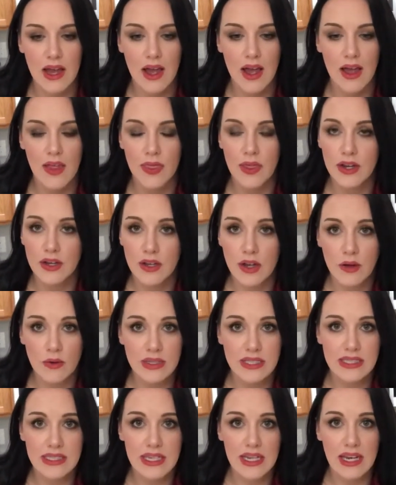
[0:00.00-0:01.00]
The dough is
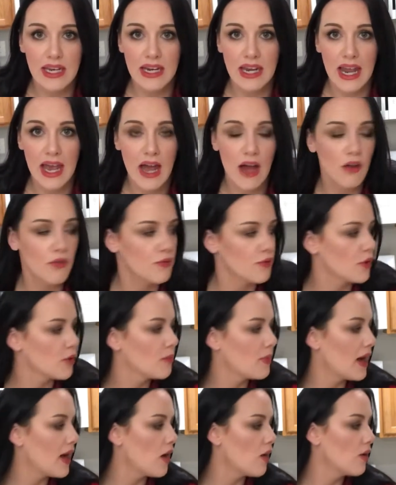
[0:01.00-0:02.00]
sitting now for
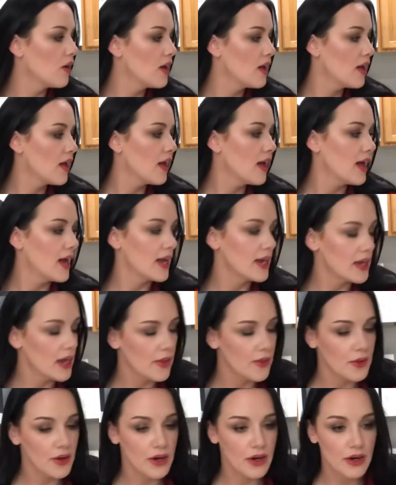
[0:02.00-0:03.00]
about
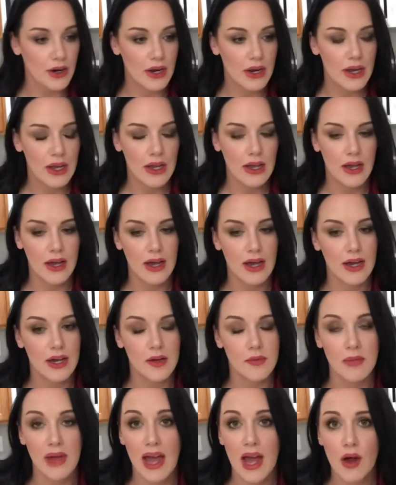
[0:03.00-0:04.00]
another
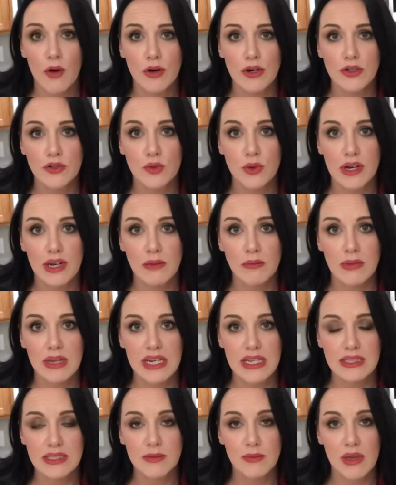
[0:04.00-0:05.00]
hour and 20
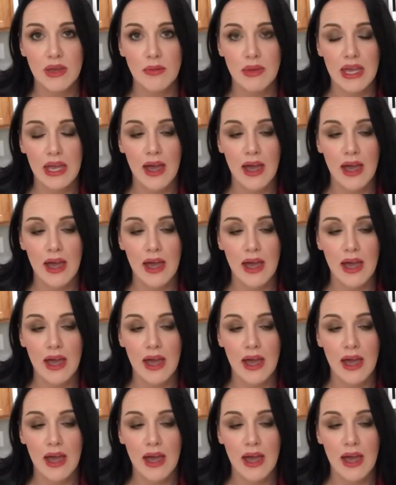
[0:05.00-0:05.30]
minutes maybe.